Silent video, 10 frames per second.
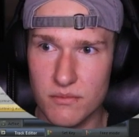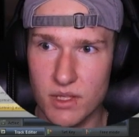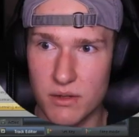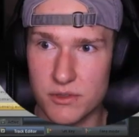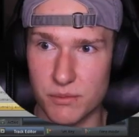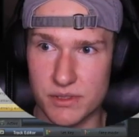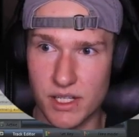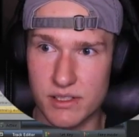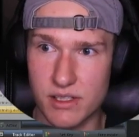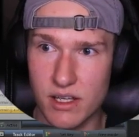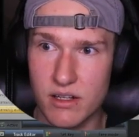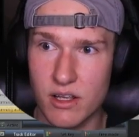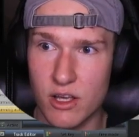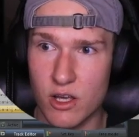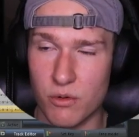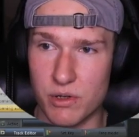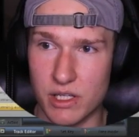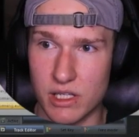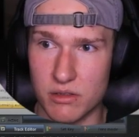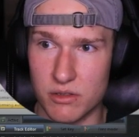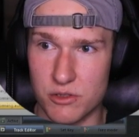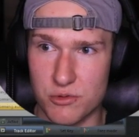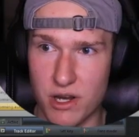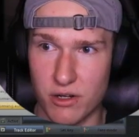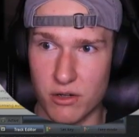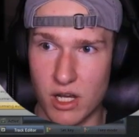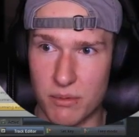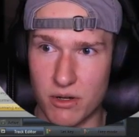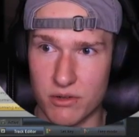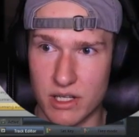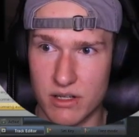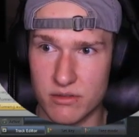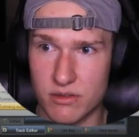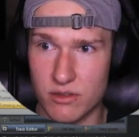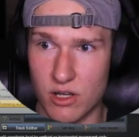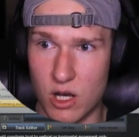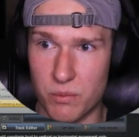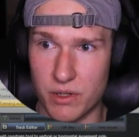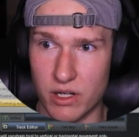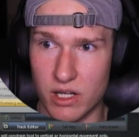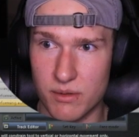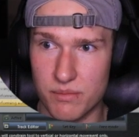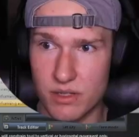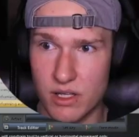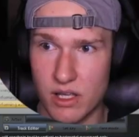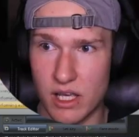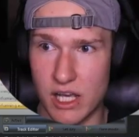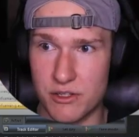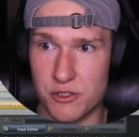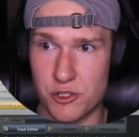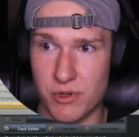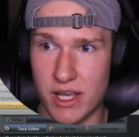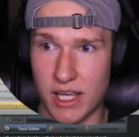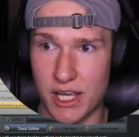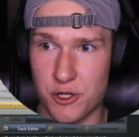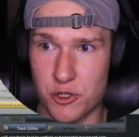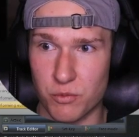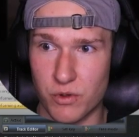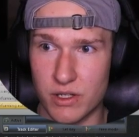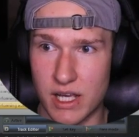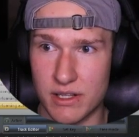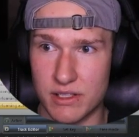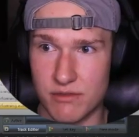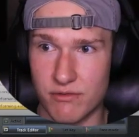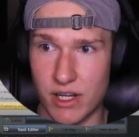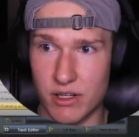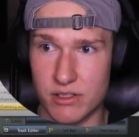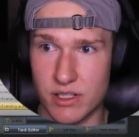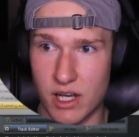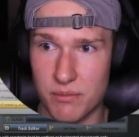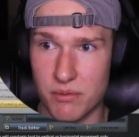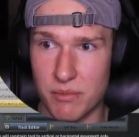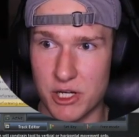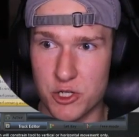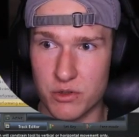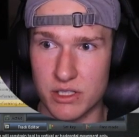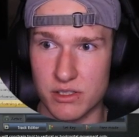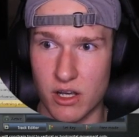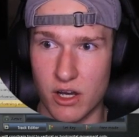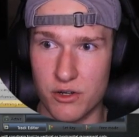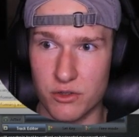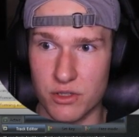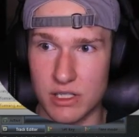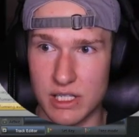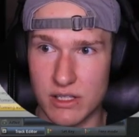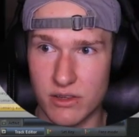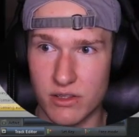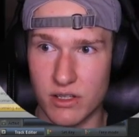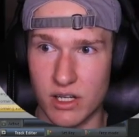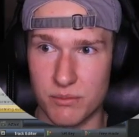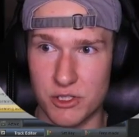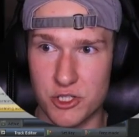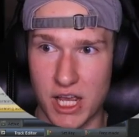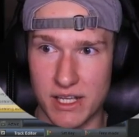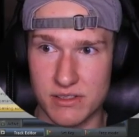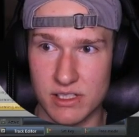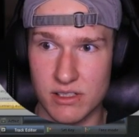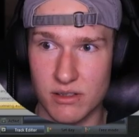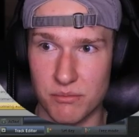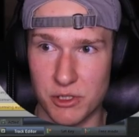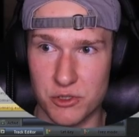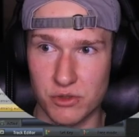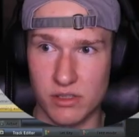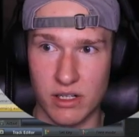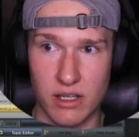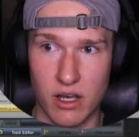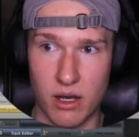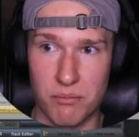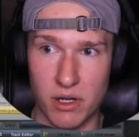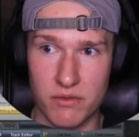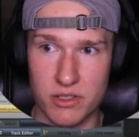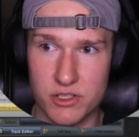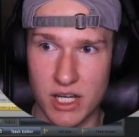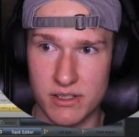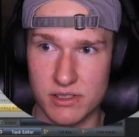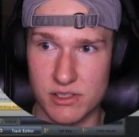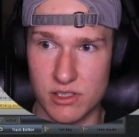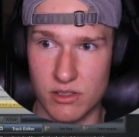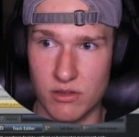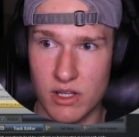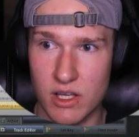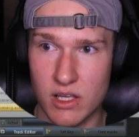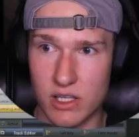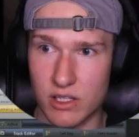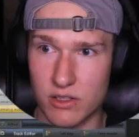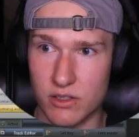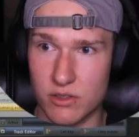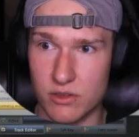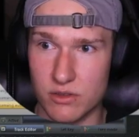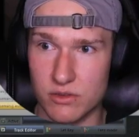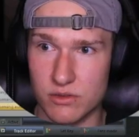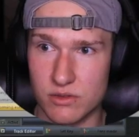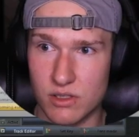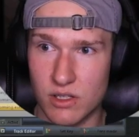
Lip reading: So besides that, we can drag our cop car down, open it up, and just drag extra 1 at the very top. Make sure it is underneath the chassis. Make sure it's not above the chassis. So it goes